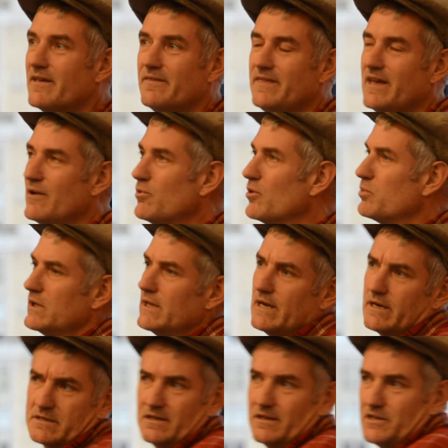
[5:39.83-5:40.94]
They will
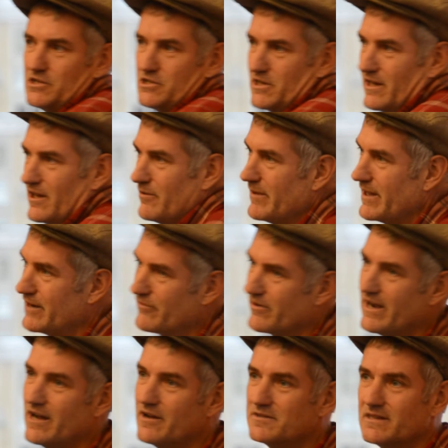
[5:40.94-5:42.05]
reluctantly shell out money for
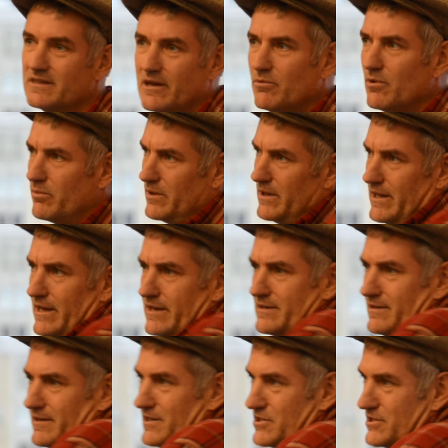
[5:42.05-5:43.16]
housing. They will
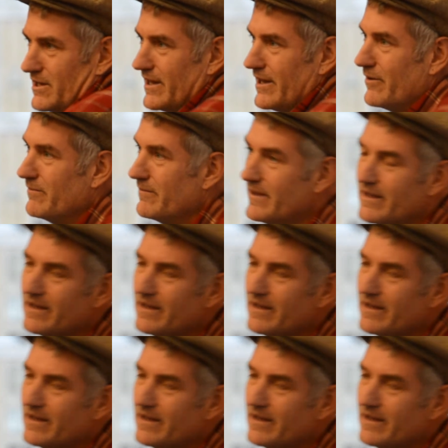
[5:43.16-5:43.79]
reluctantly shell out,